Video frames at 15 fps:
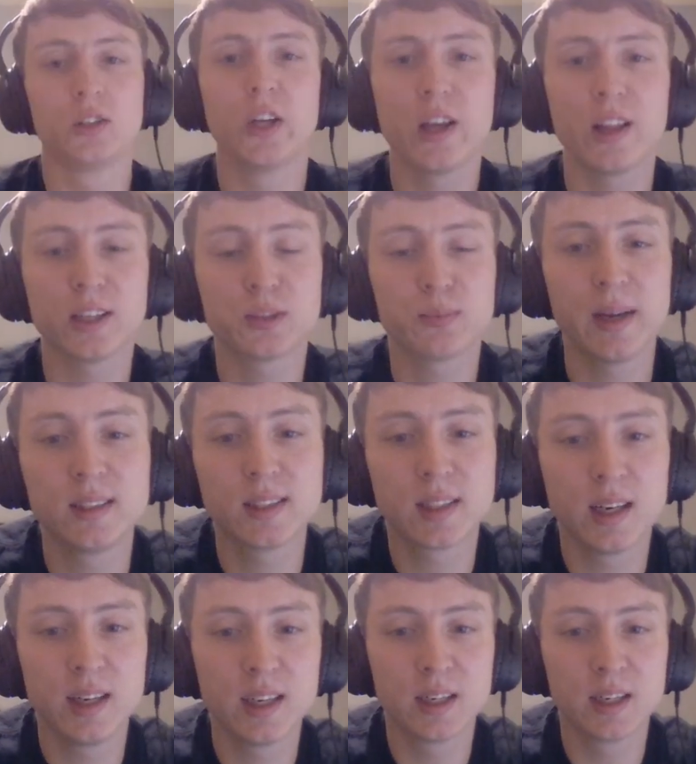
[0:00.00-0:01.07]
yeah, that's
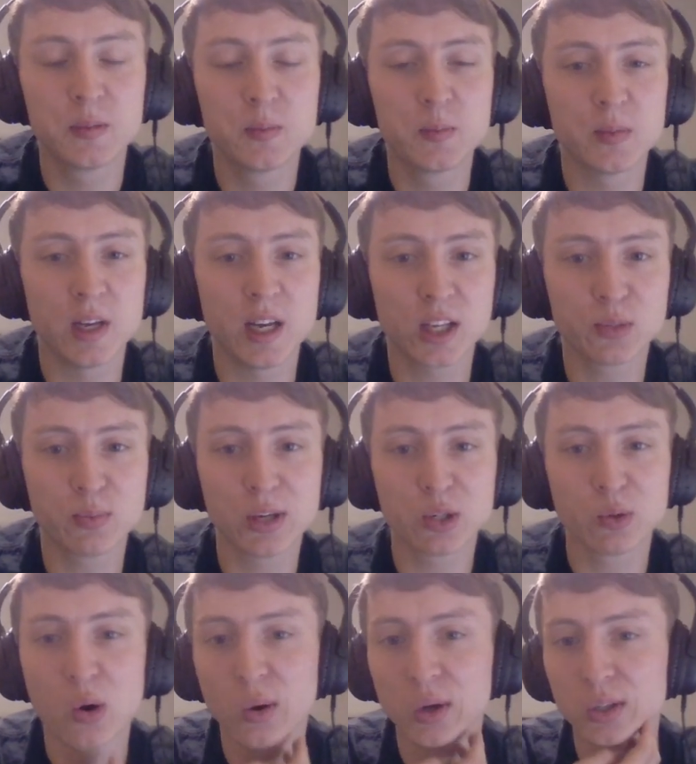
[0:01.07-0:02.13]
basically
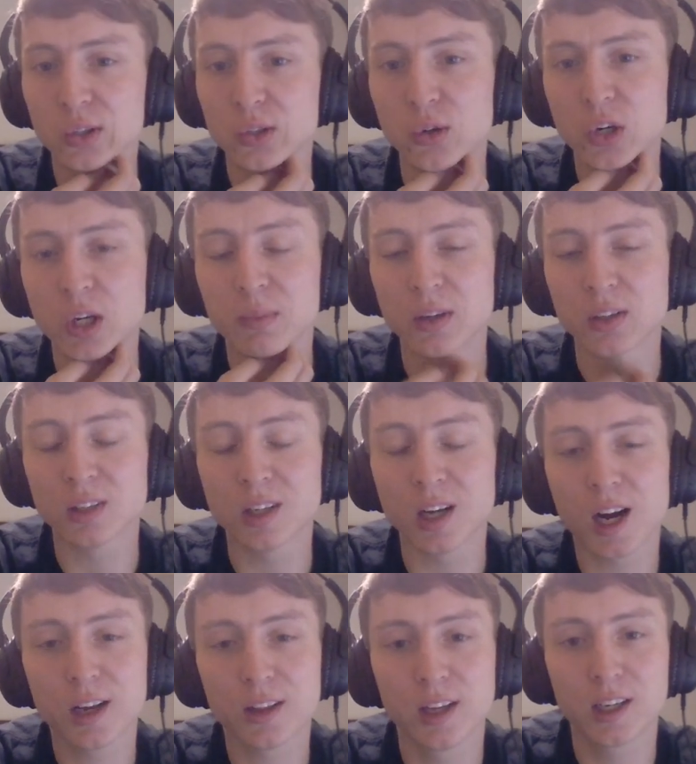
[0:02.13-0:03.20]
what I wanted to talk about today.
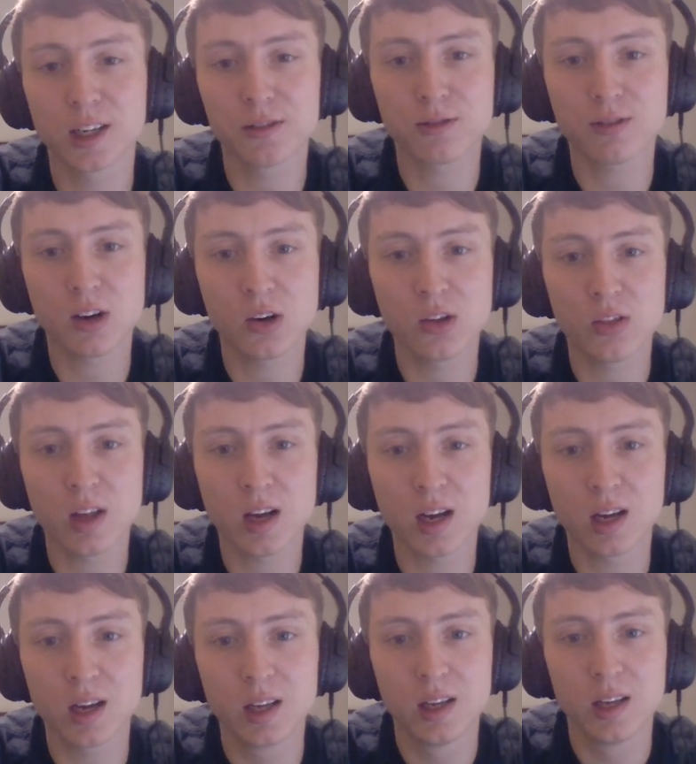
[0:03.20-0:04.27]
I think I've found
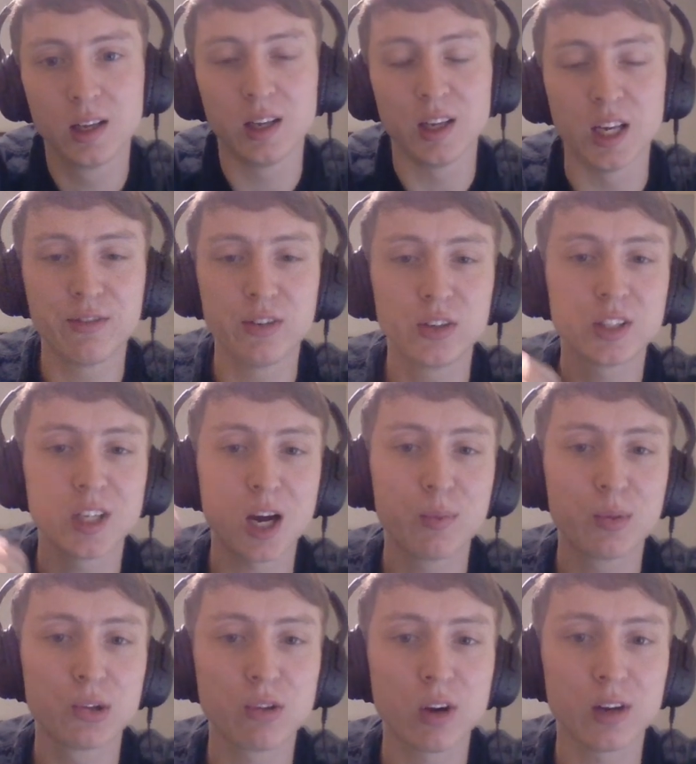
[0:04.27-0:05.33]
that if you set
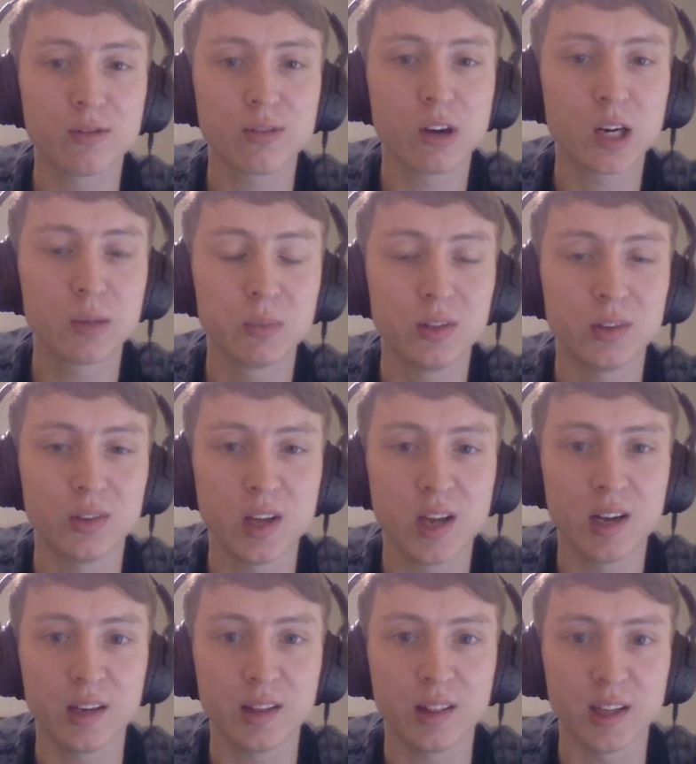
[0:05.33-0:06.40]
up the right environment,
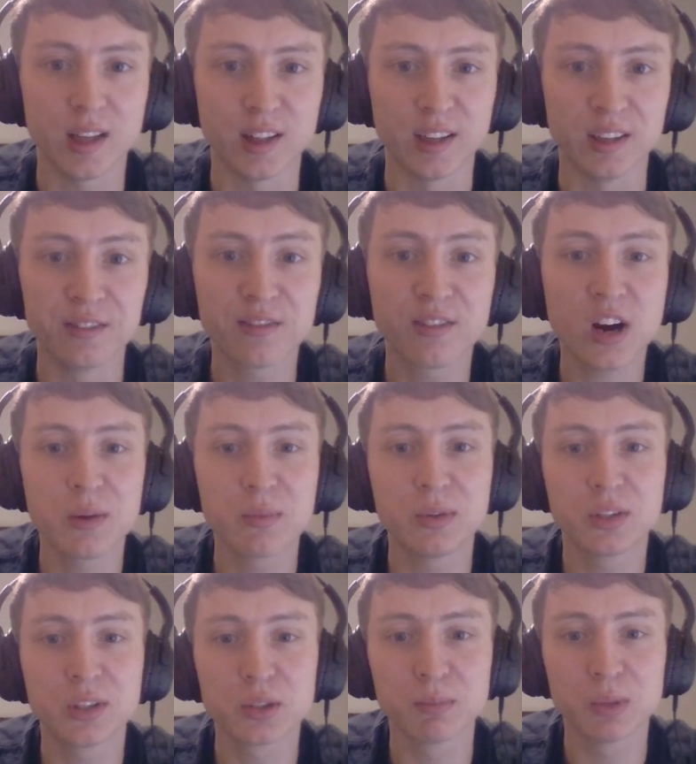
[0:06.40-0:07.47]
then the
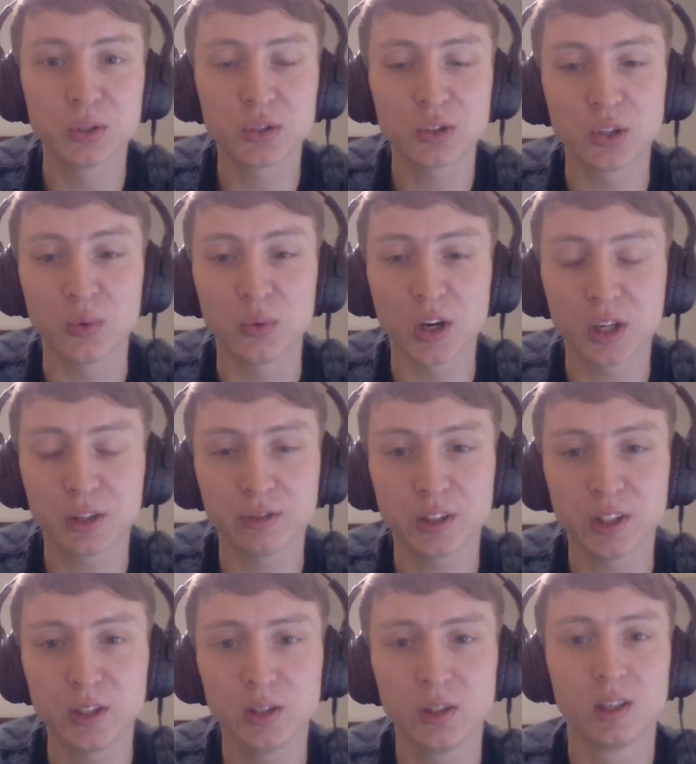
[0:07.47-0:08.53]
environment does most of the work for
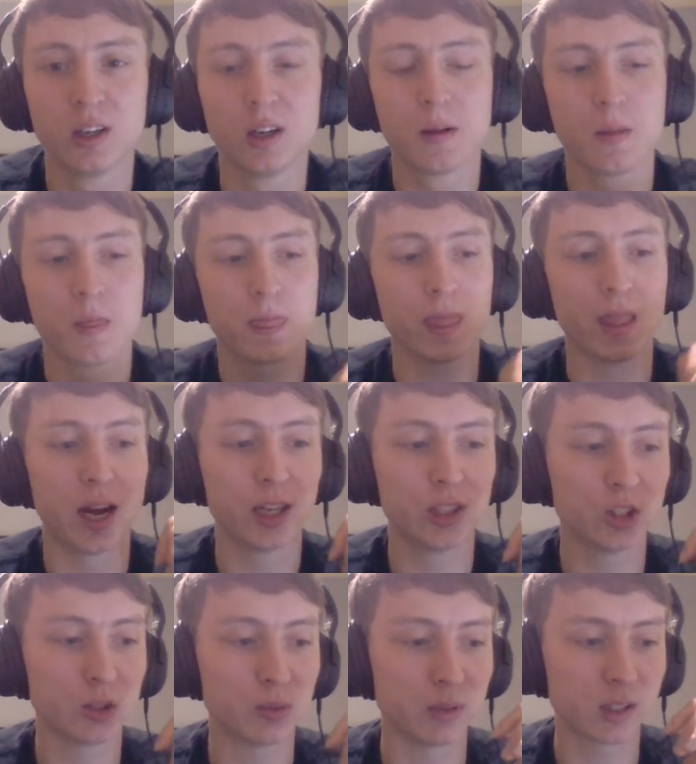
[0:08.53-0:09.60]
you.
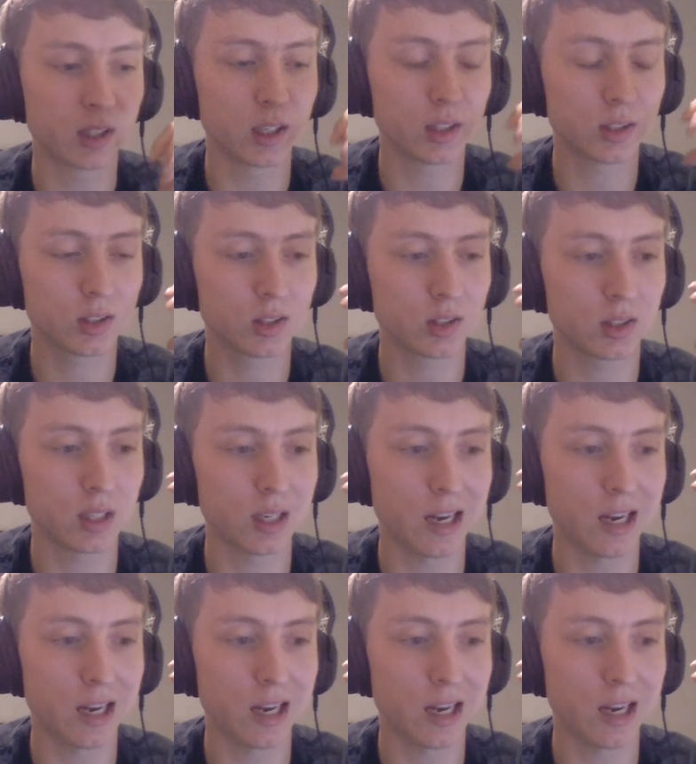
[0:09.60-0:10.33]
And because